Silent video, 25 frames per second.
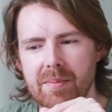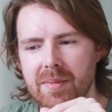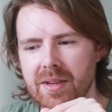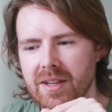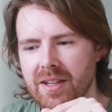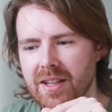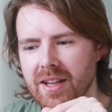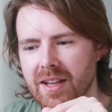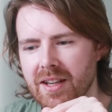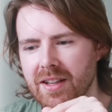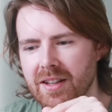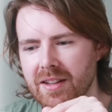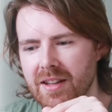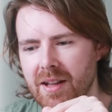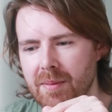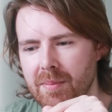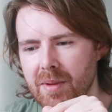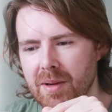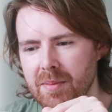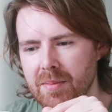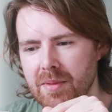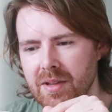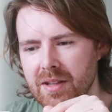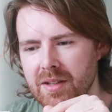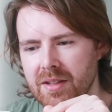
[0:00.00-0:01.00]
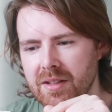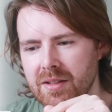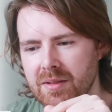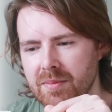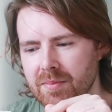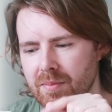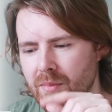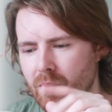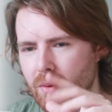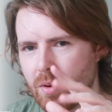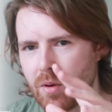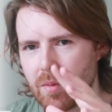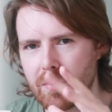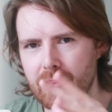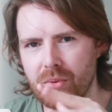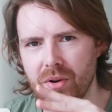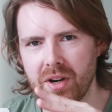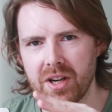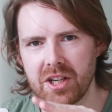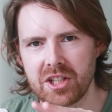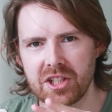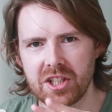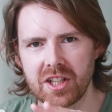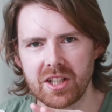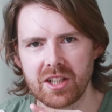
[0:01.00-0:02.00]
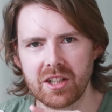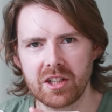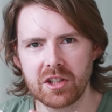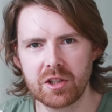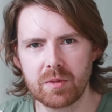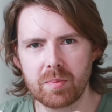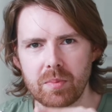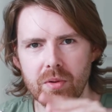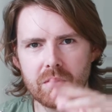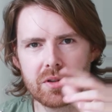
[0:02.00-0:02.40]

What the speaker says: me more British English,